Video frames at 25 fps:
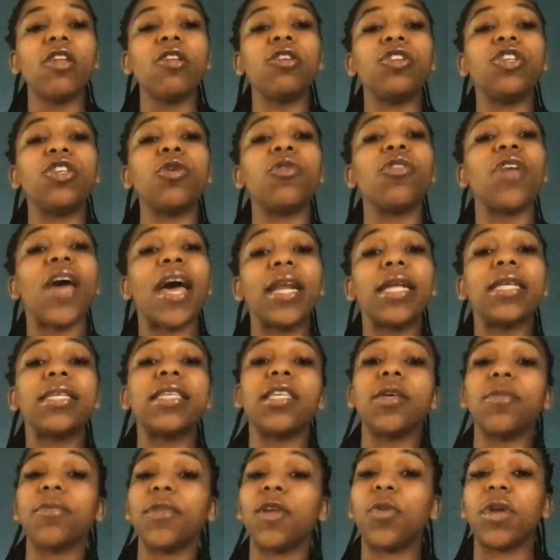So that is
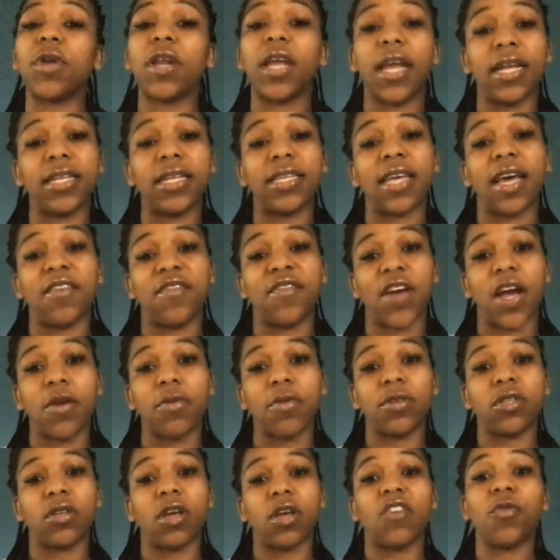simply what an
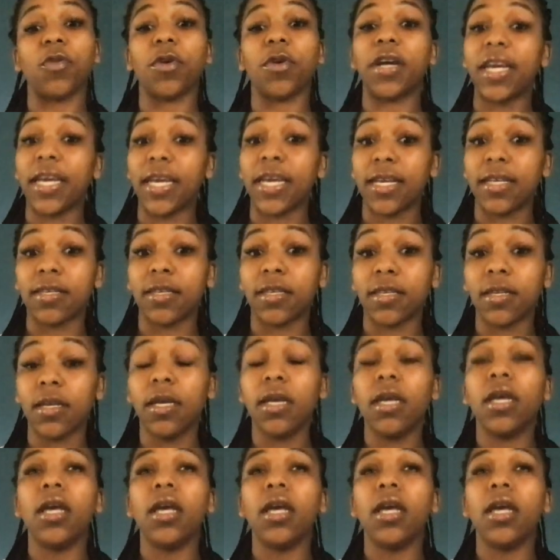antivirus software is.